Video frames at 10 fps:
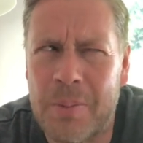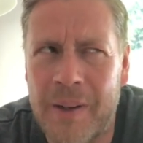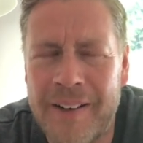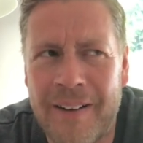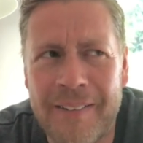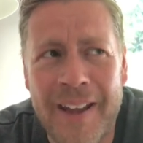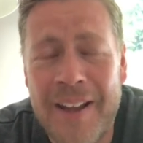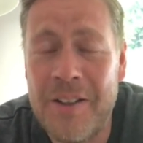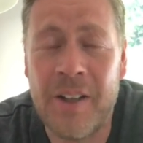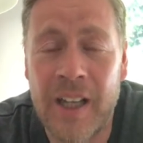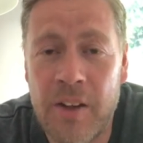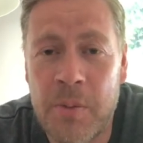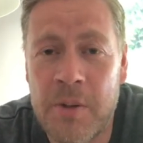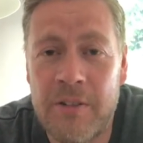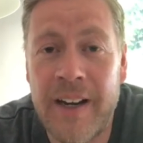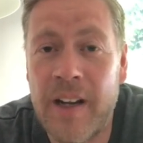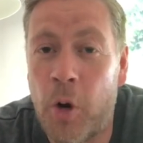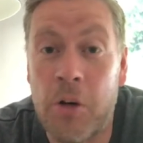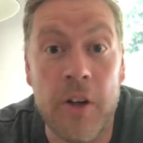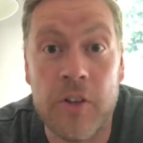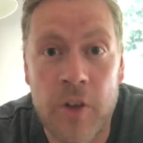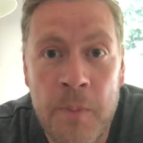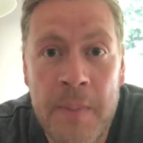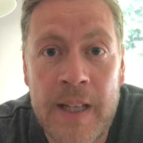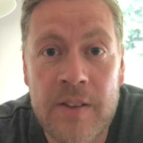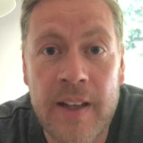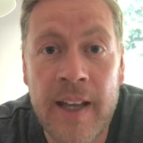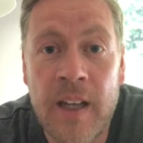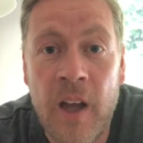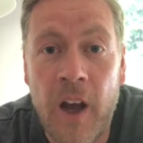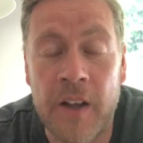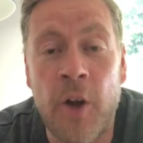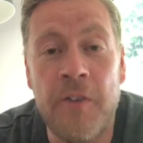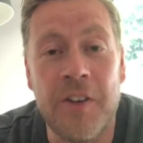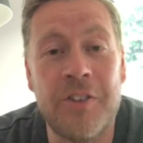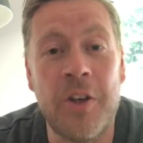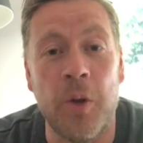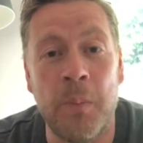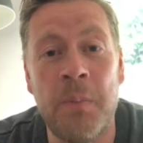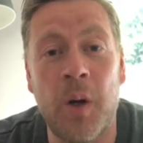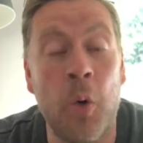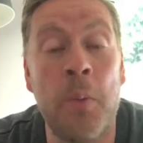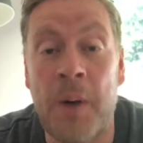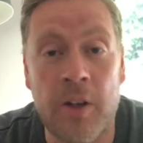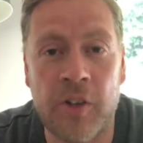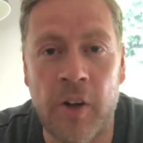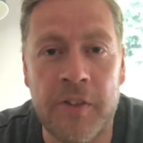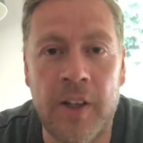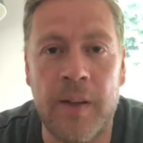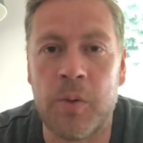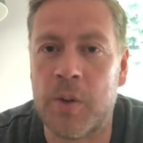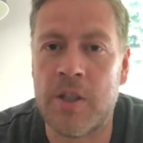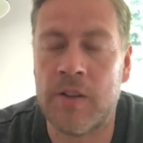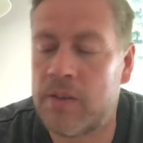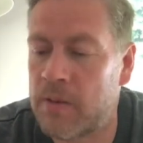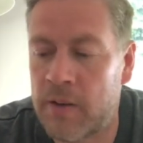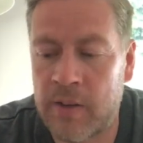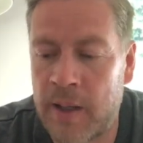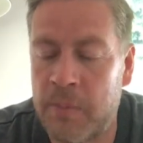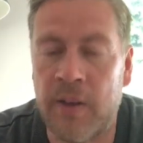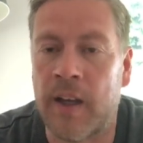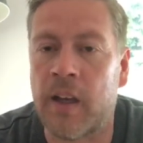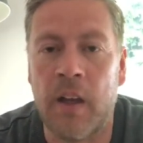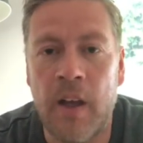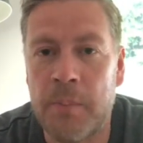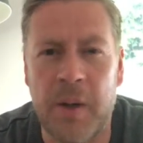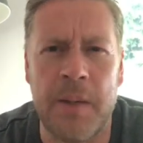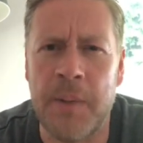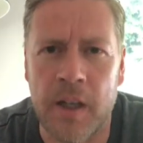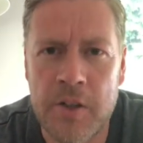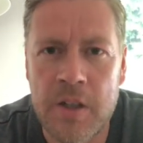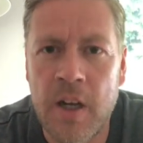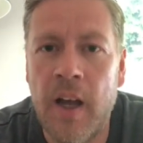not. You can give them a ring or a Zoom meeting, and over Zoom or Microsoft Teams, which is the same thing, pretty much.